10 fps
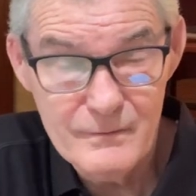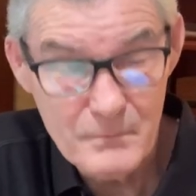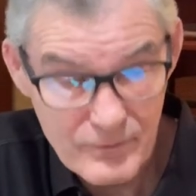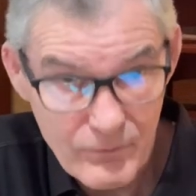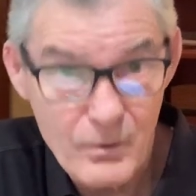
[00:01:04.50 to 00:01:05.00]

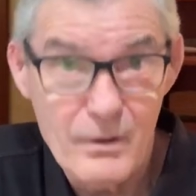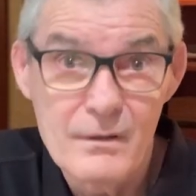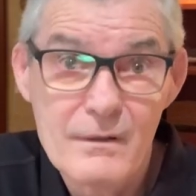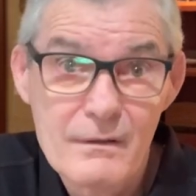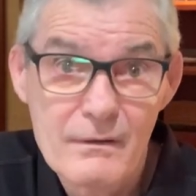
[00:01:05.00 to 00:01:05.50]
before
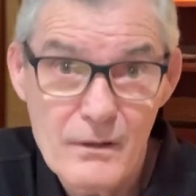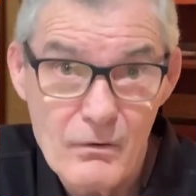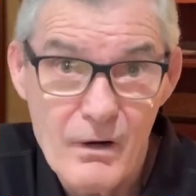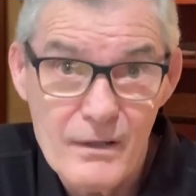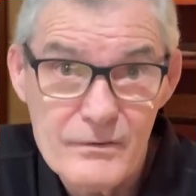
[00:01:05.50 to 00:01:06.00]
the
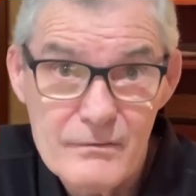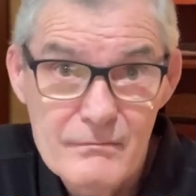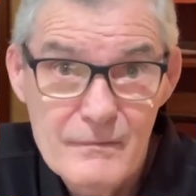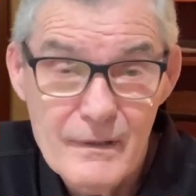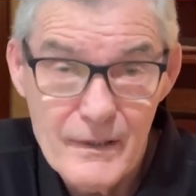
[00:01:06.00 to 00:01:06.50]
cross
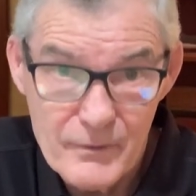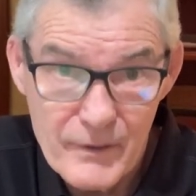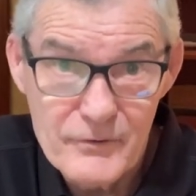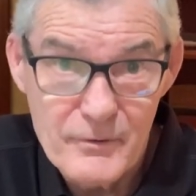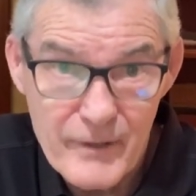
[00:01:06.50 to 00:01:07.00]
and the
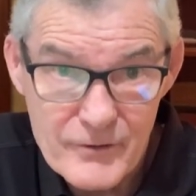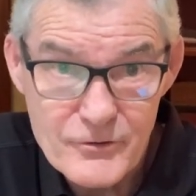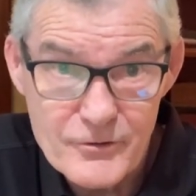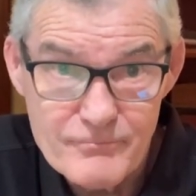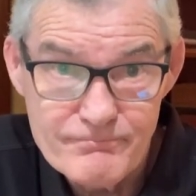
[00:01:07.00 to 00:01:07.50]
resurrection.